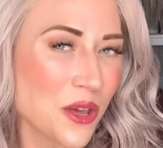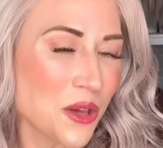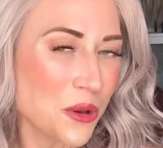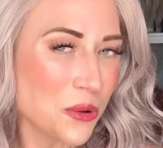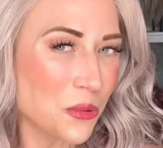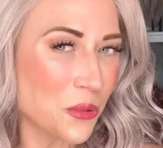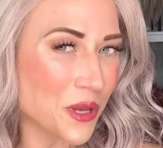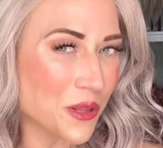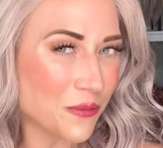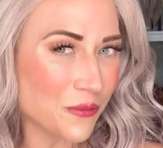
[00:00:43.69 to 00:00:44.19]

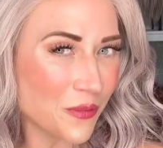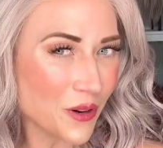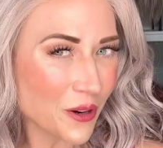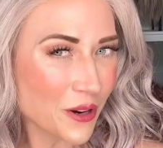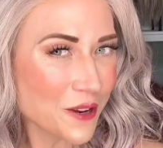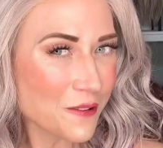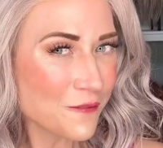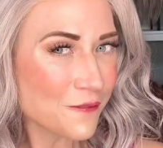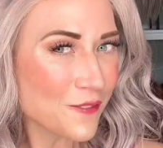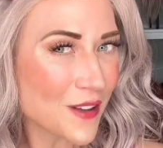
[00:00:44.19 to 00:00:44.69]
with very
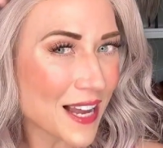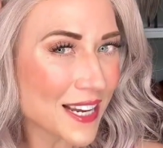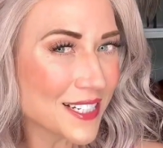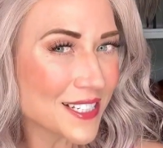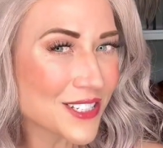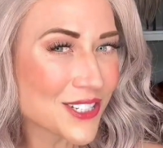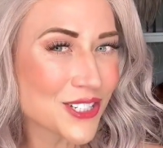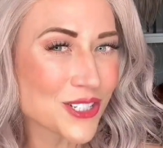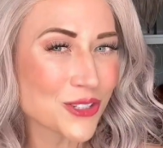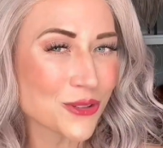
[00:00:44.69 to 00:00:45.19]
fine
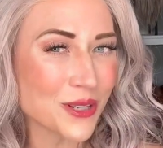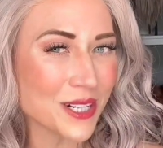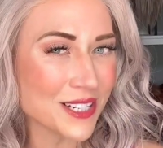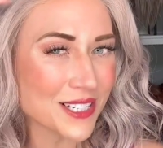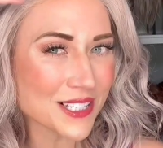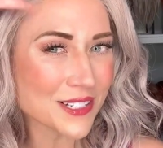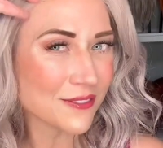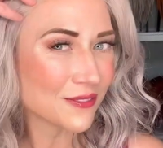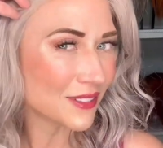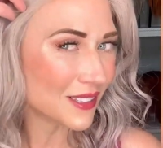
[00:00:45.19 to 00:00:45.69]
strands
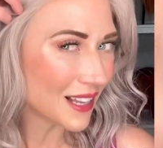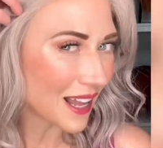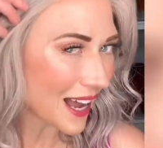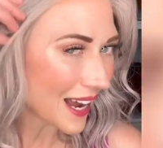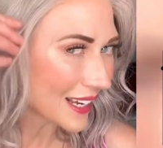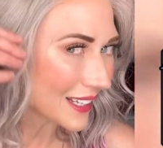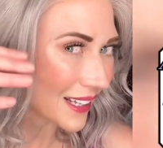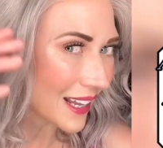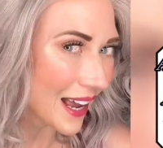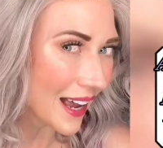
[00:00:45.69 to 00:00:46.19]
of
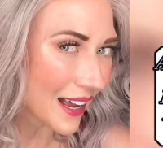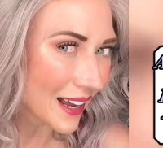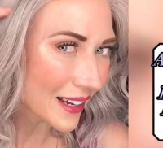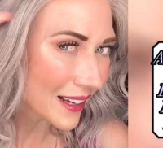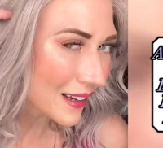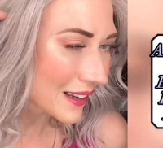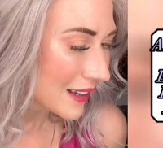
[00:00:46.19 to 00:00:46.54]
lilac